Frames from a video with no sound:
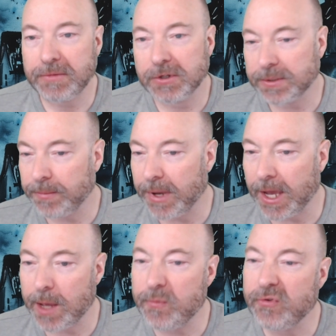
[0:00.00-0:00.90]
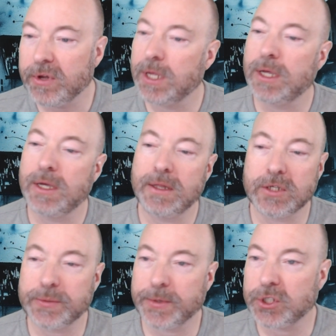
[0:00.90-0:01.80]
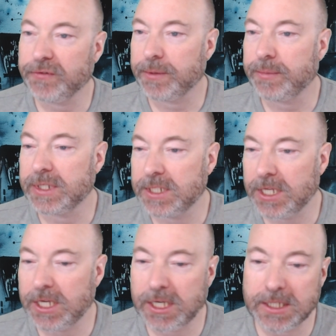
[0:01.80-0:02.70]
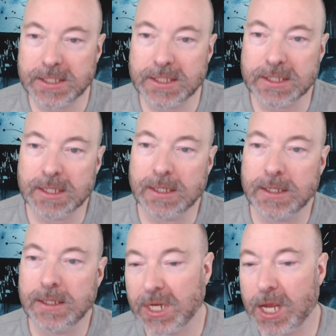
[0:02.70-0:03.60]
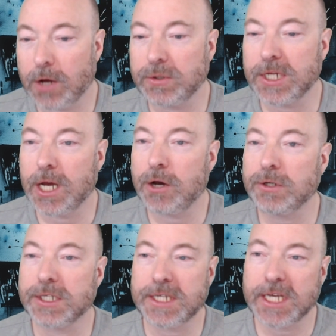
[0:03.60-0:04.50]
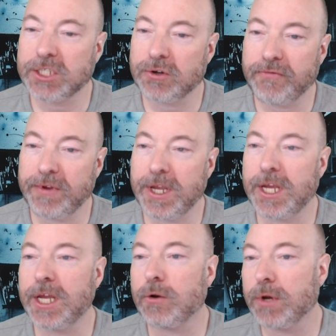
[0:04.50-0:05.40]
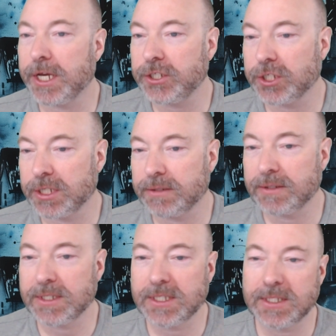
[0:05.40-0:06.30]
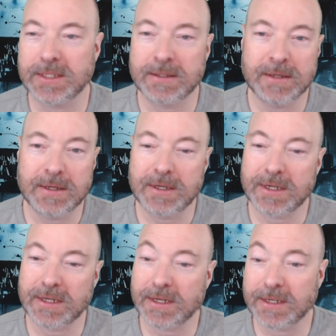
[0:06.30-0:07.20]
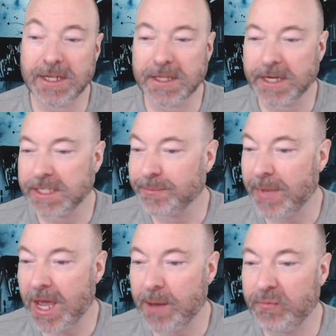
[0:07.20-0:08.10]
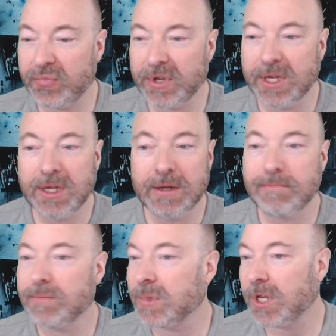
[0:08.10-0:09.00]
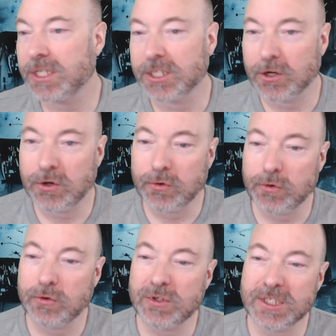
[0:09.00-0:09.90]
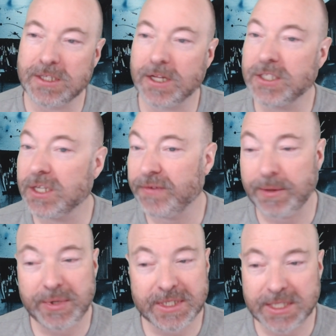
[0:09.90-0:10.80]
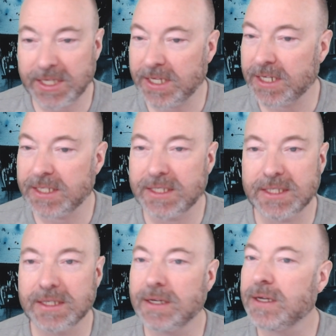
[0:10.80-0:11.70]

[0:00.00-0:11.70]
there's a map, there's a bunch of NPCs, countdown, catastrophe, locations, another nice map, lots of clues, lots of NPCs,